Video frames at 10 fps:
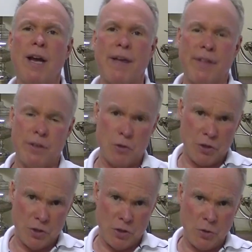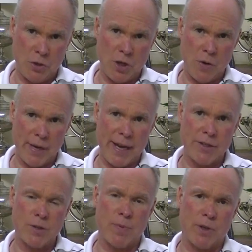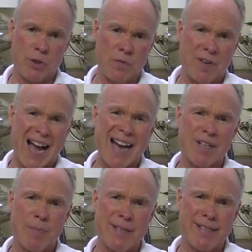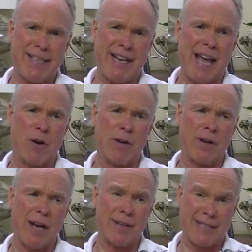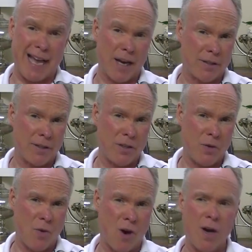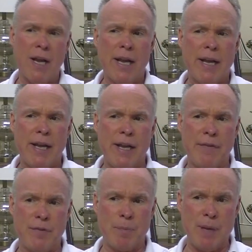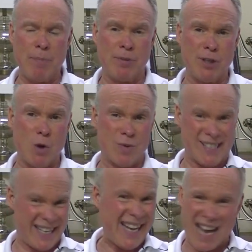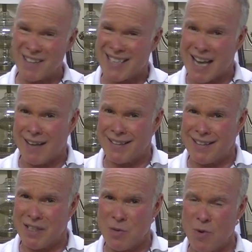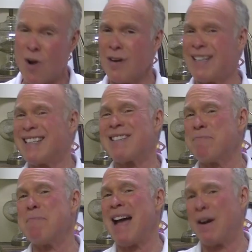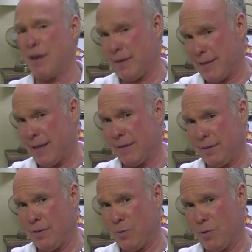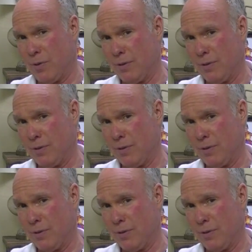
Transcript: I think you should do showcases because you've got to be seen. I don't care how talented you are. If the people don't see how talented you are, it doesn't matter how talented you